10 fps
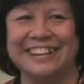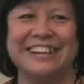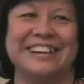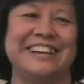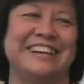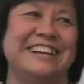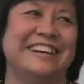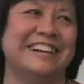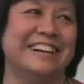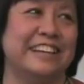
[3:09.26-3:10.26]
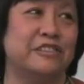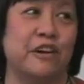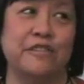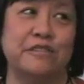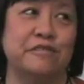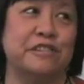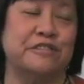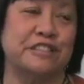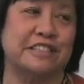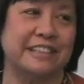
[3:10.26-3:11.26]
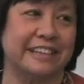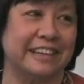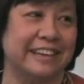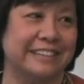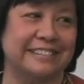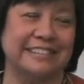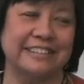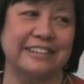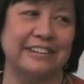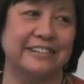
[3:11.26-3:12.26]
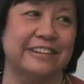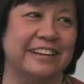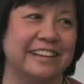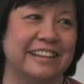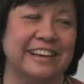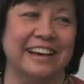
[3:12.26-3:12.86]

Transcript: he uh, he drove the route, and you know, I